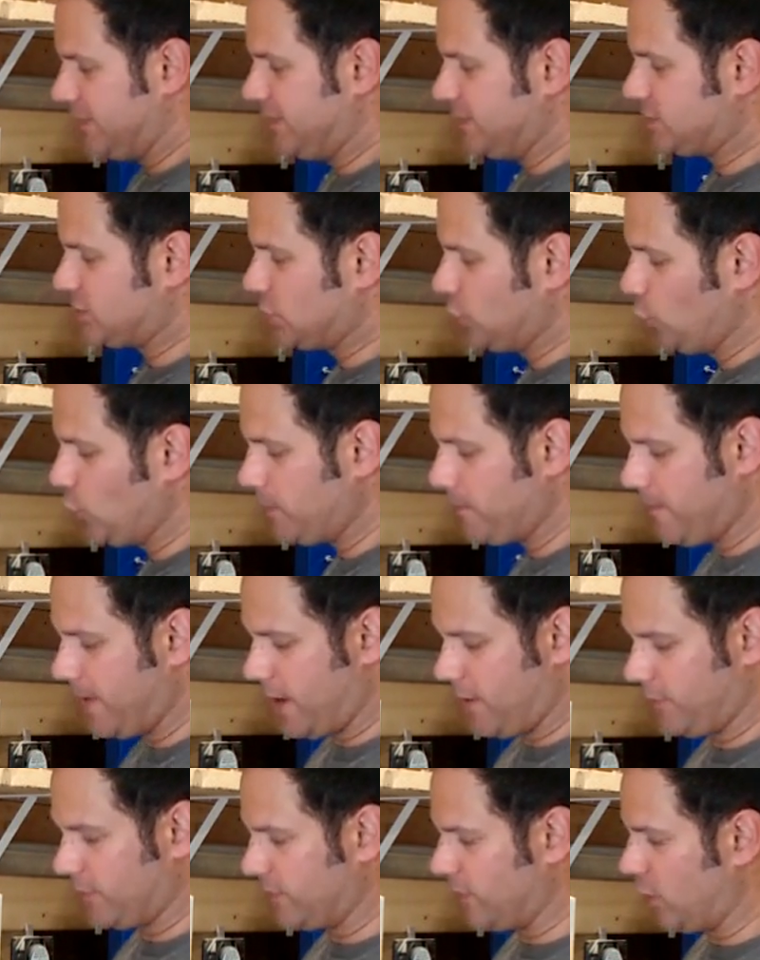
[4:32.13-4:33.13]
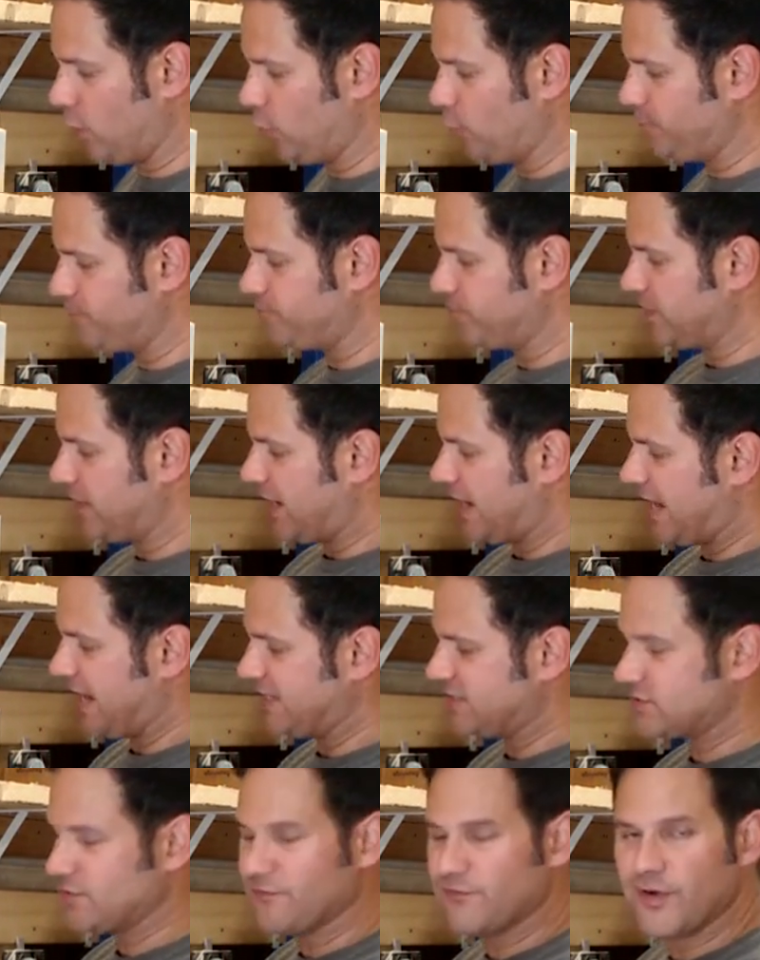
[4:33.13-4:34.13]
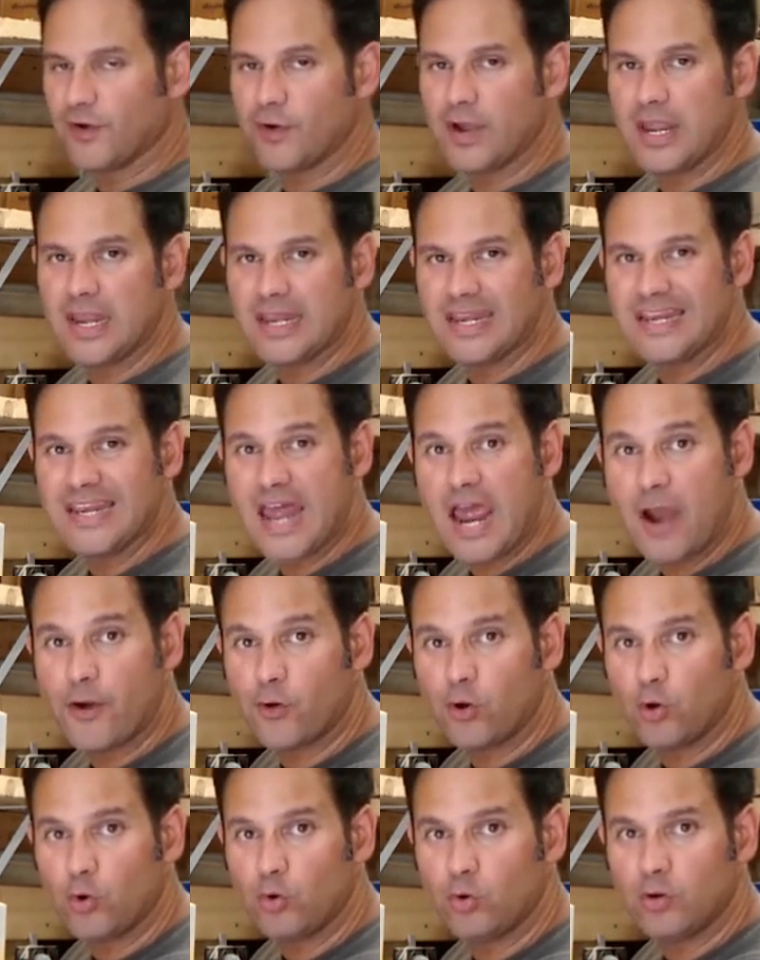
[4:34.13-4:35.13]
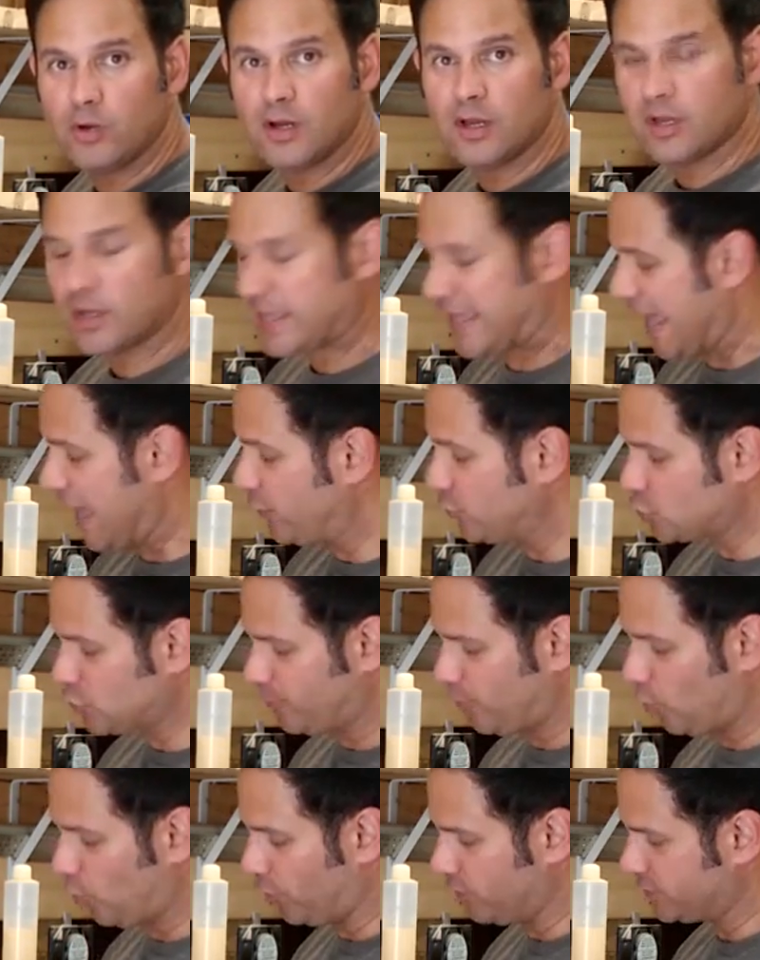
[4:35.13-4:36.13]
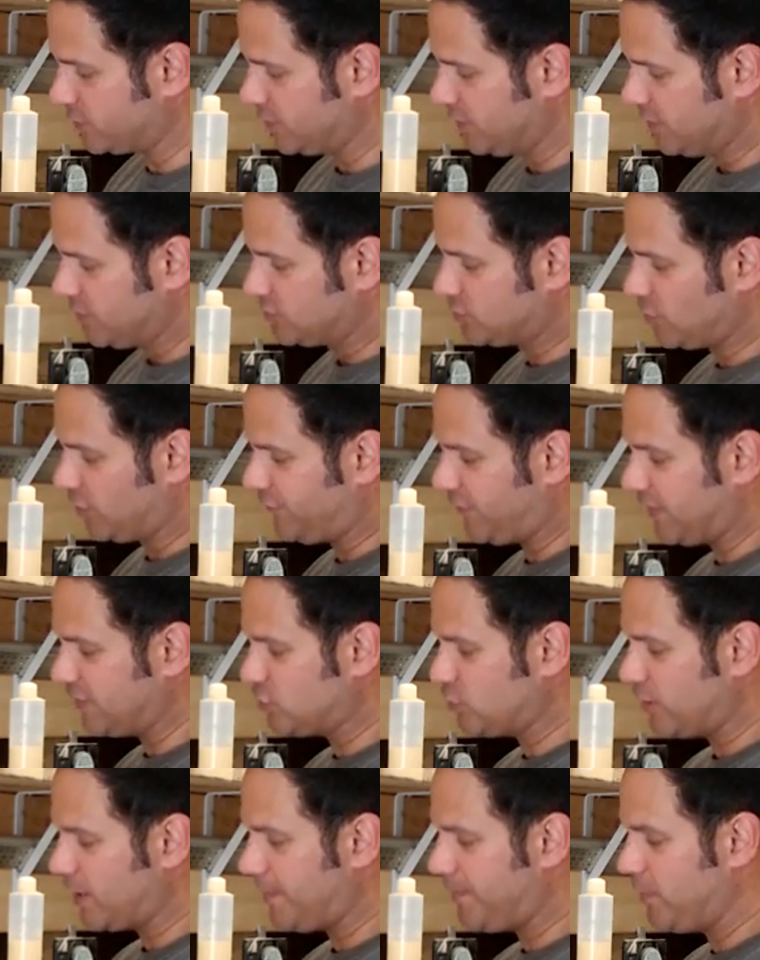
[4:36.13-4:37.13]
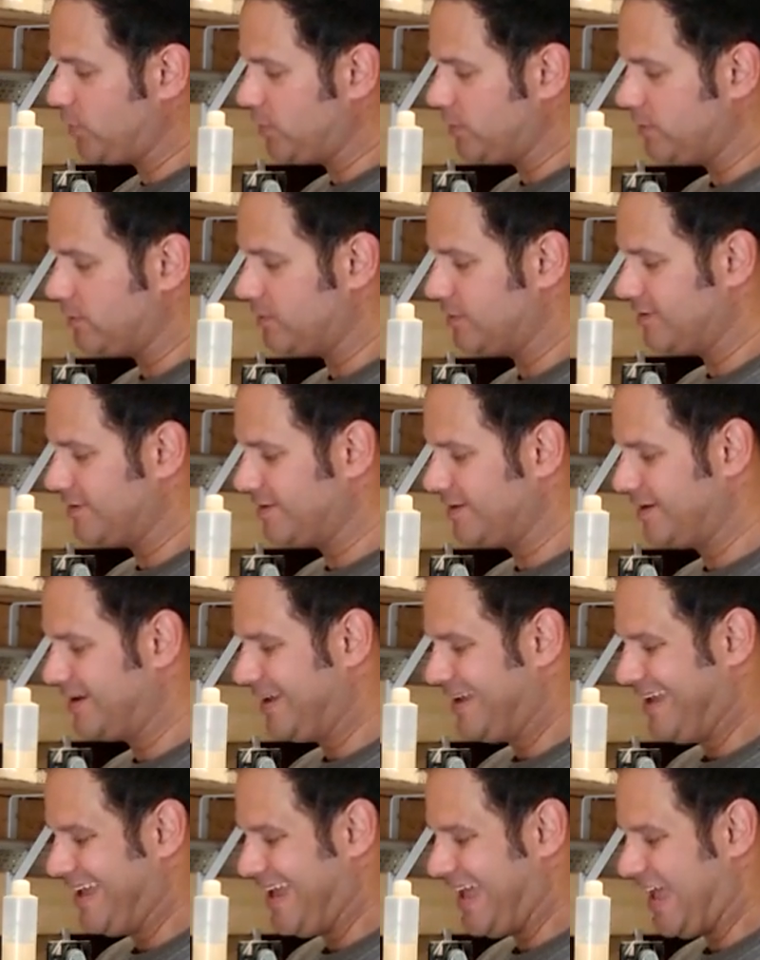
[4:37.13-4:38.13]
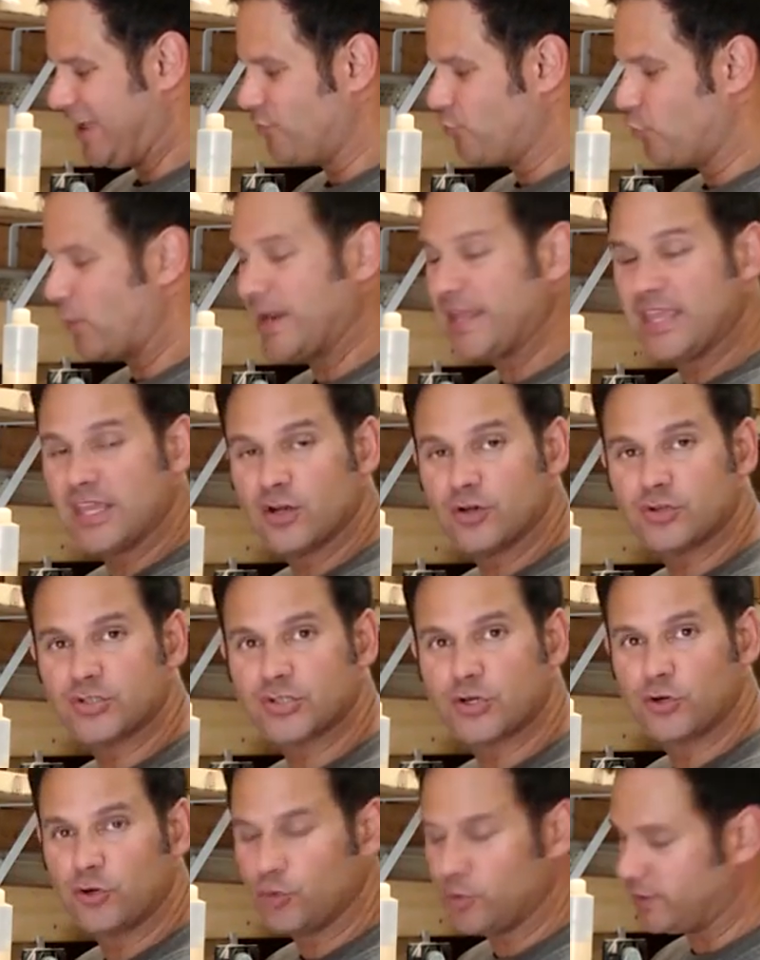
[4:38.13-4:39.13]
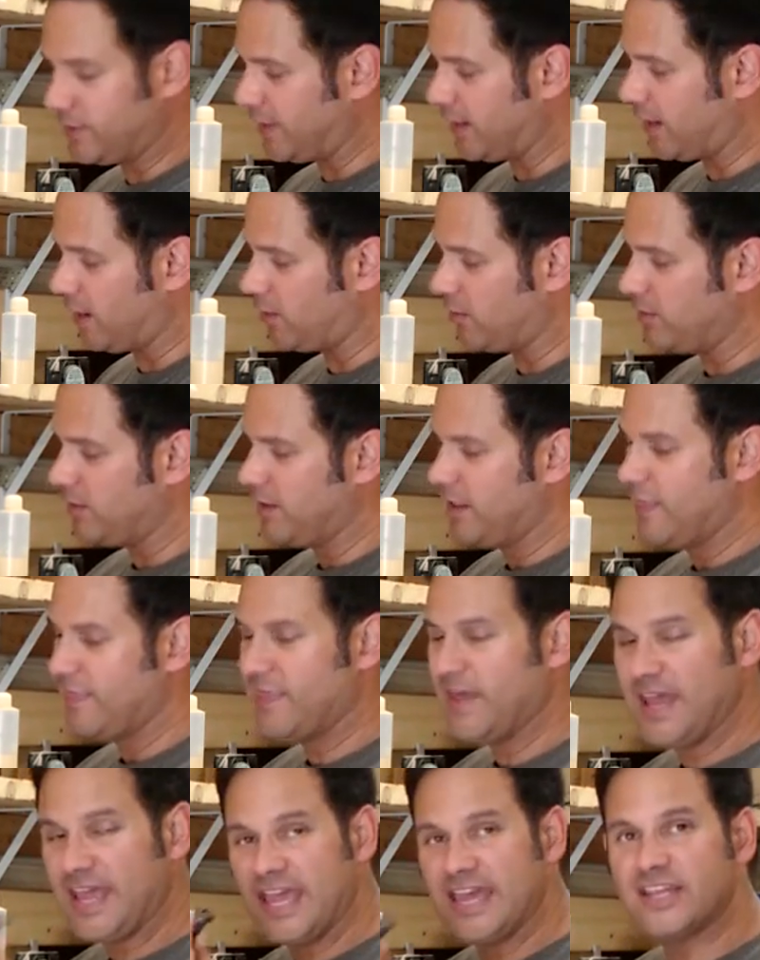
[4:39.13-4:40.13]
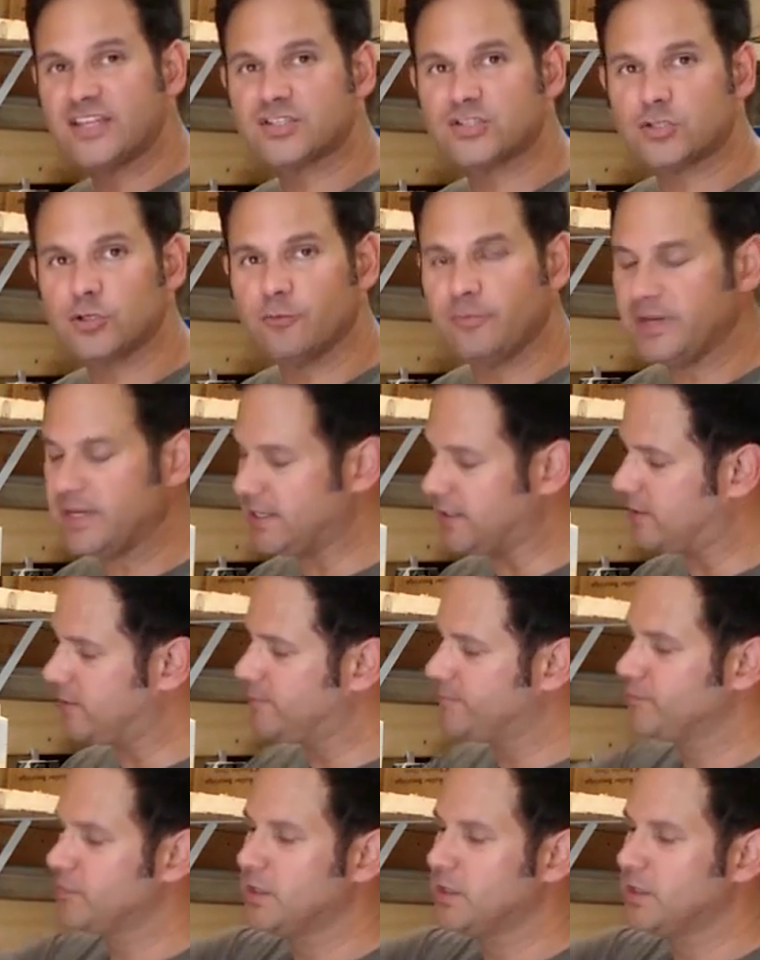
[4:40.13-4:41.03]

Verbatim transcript: This slewing bearing, though, has very narrow counterbores. So if I try to put a regular screw in there, the head is too big.